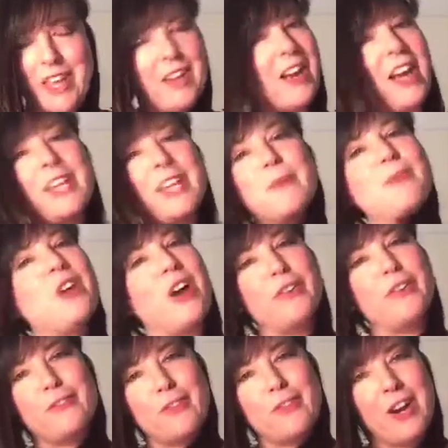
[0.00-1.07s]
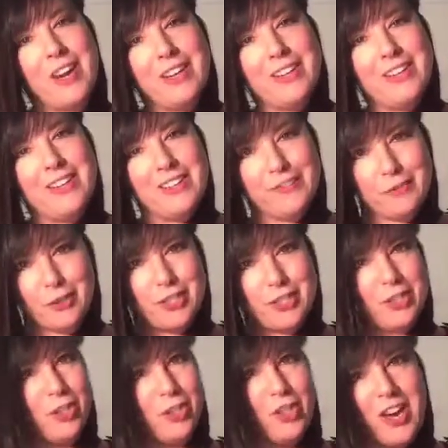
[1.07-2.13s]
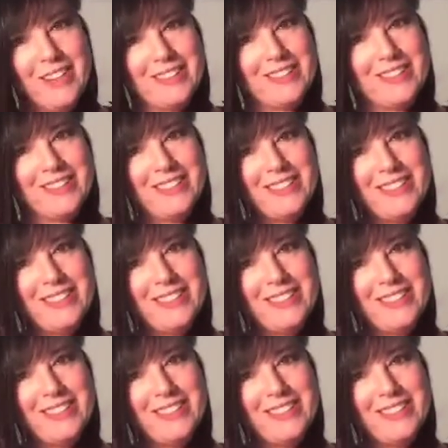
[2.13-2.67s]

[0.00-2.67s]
and I am not afraid for it to shine.